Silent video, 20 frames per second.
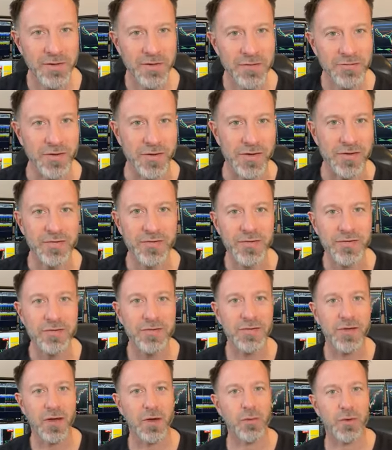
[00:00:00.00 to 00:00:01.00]
So this
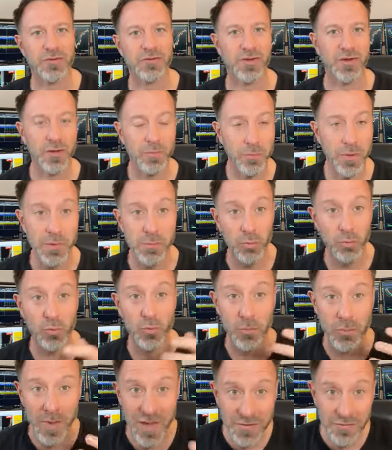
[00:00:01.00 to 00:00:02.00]
is a question that people will
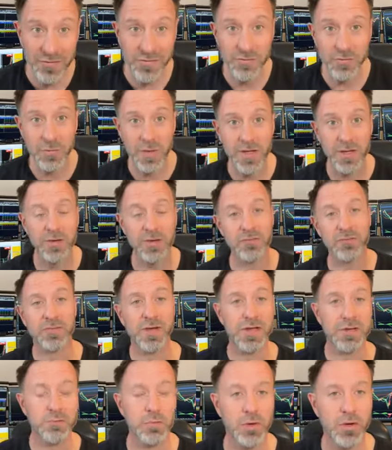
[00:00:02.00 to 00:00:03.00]
message me on
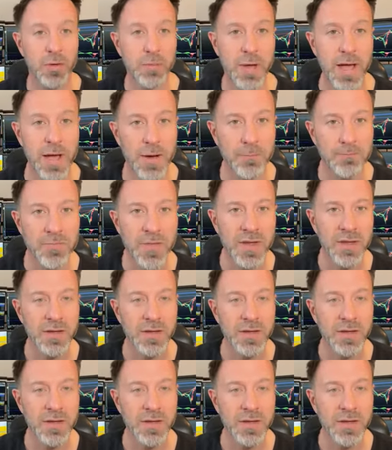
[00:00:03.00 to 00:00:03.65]
Facebook about.